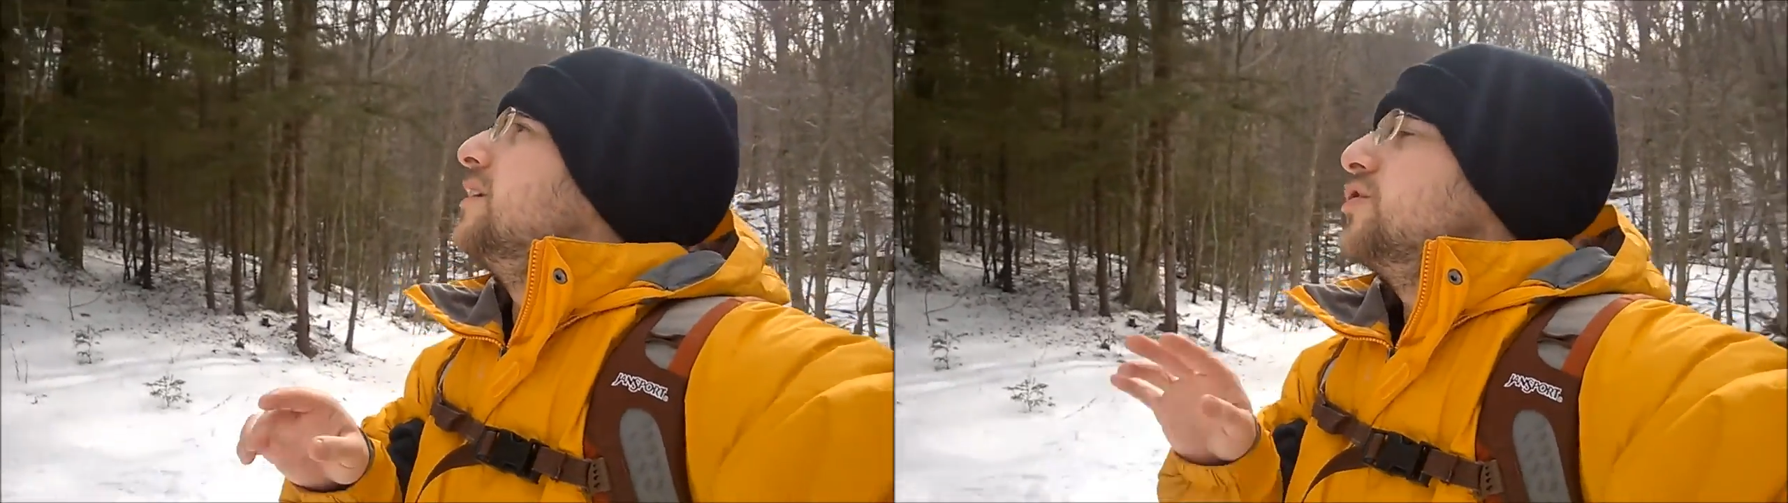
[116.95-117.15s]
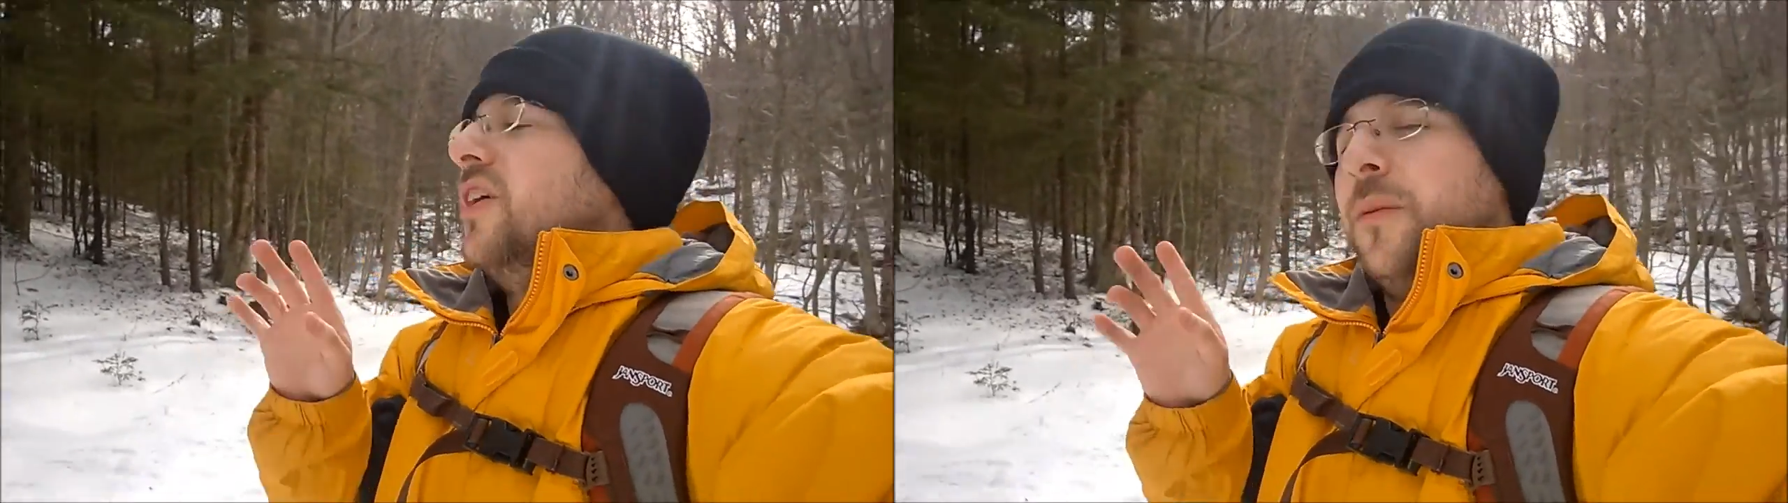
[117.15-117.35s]

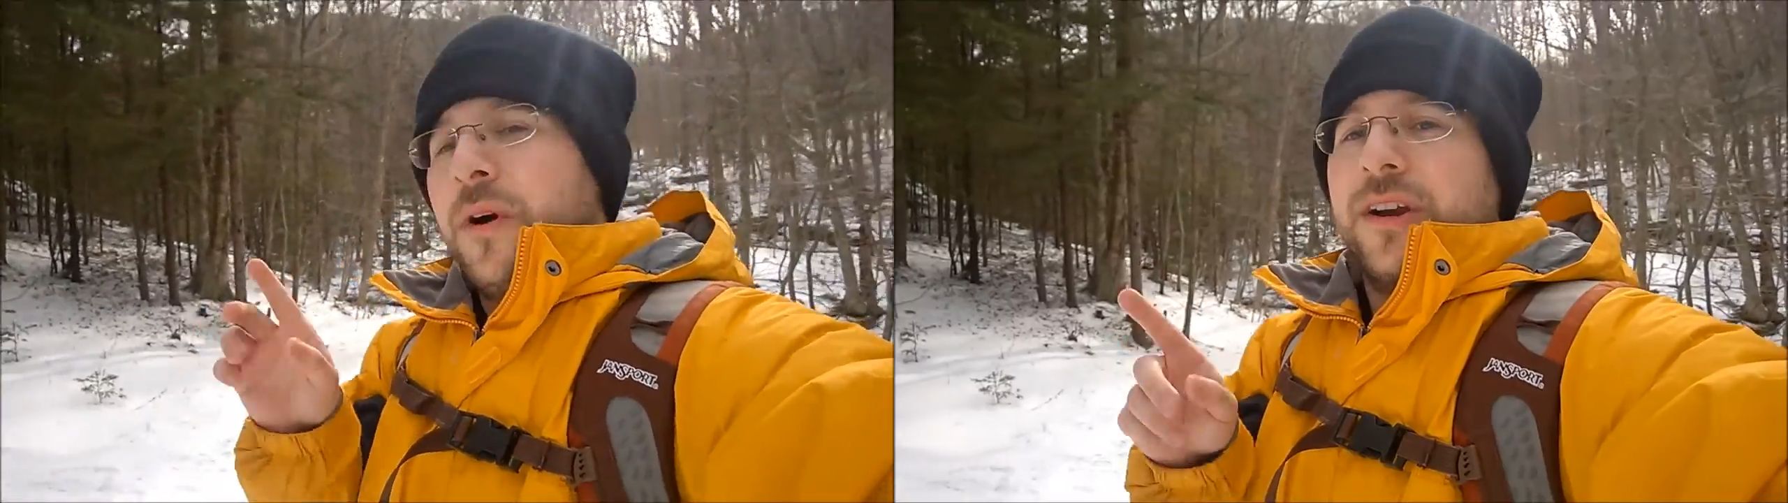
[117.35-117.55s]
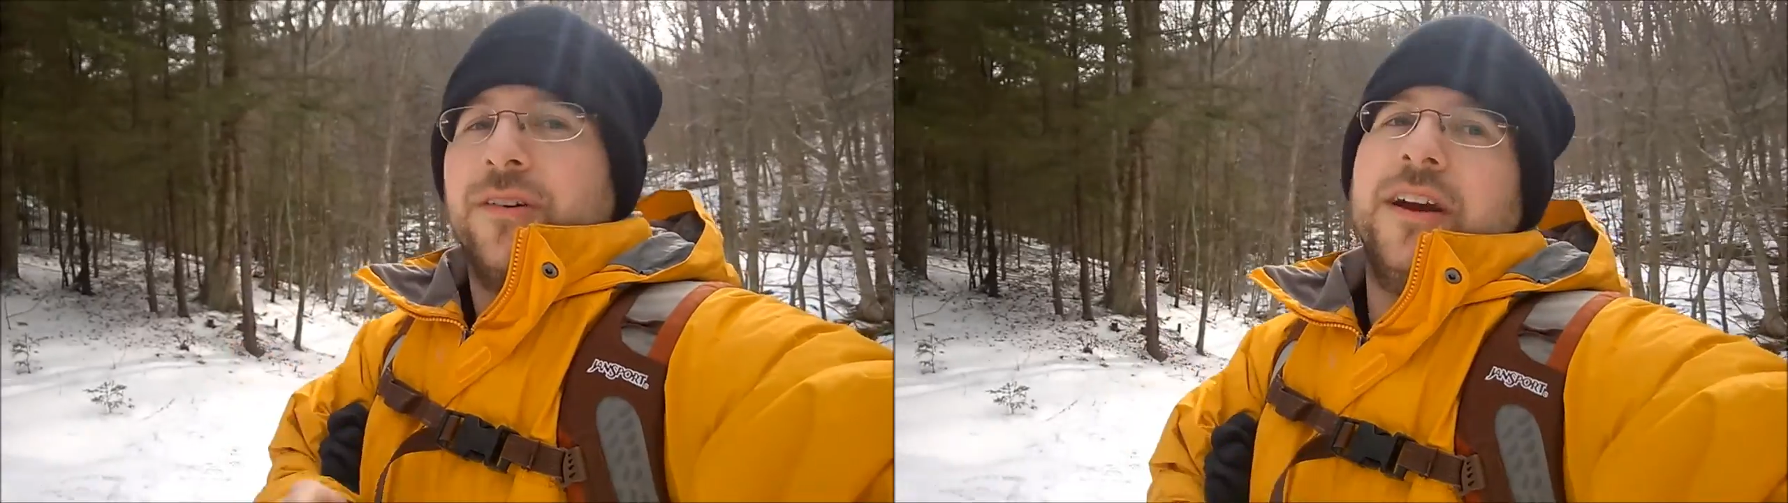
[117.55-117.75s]
a trail
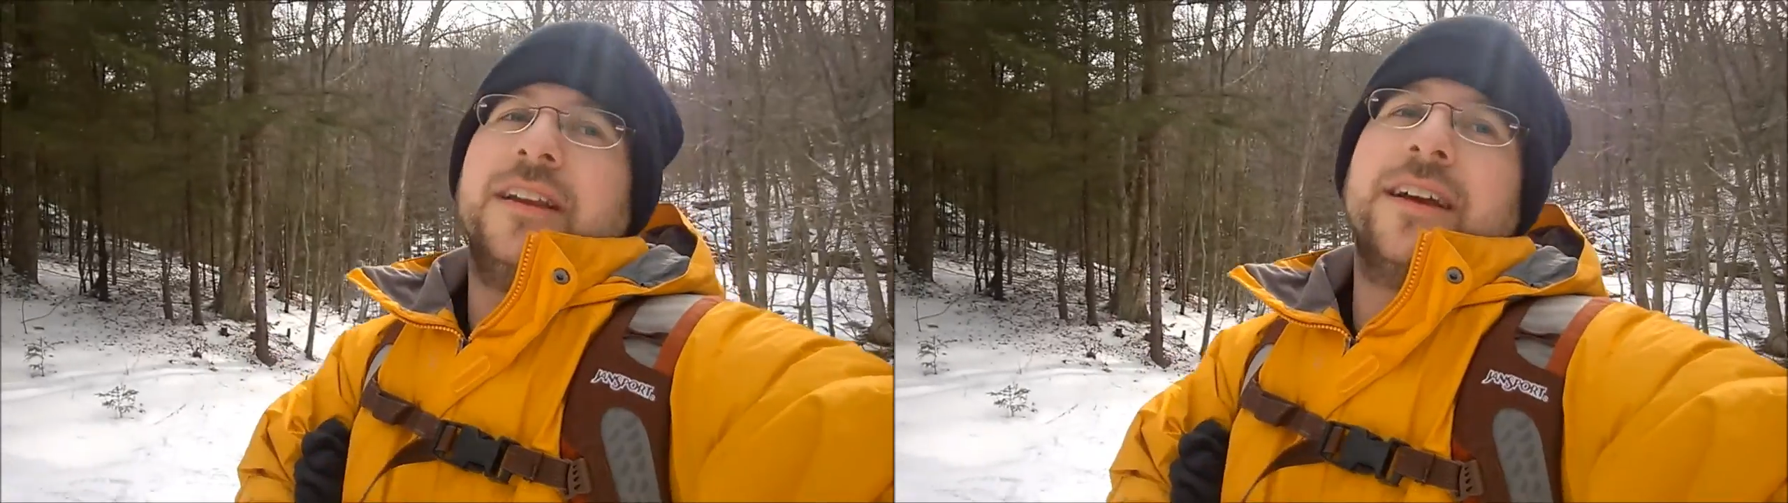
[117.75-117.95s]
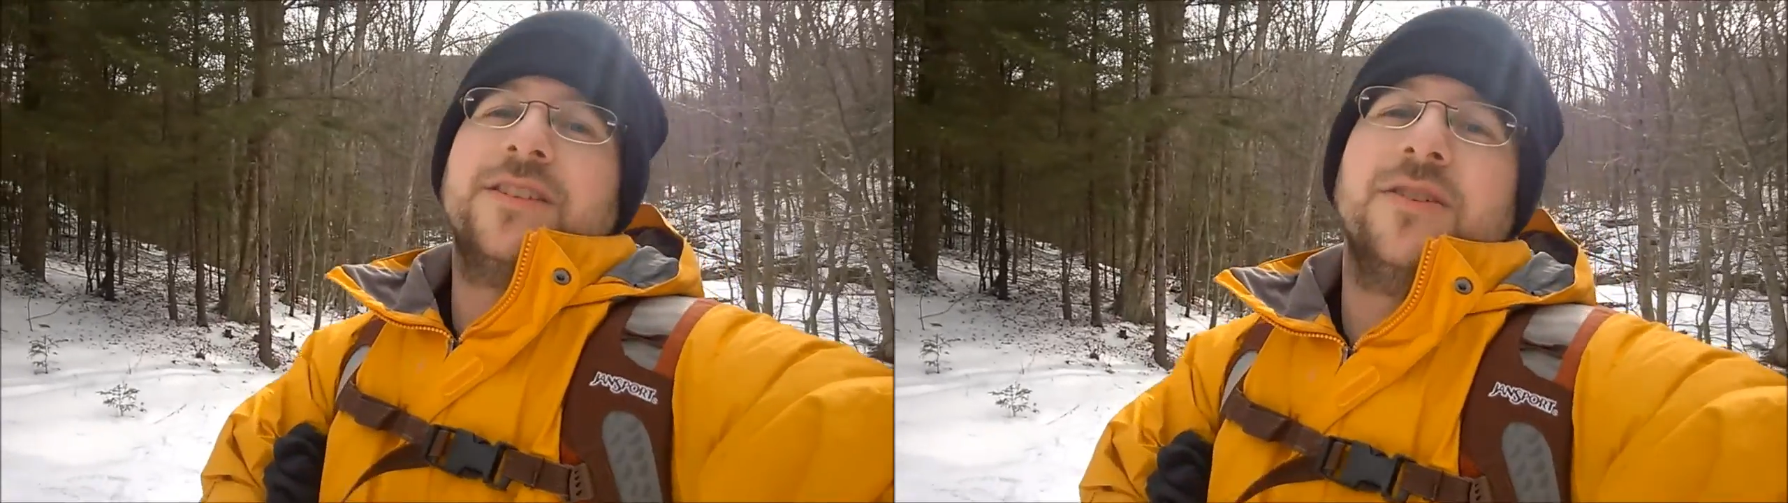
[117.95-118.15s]
marker right next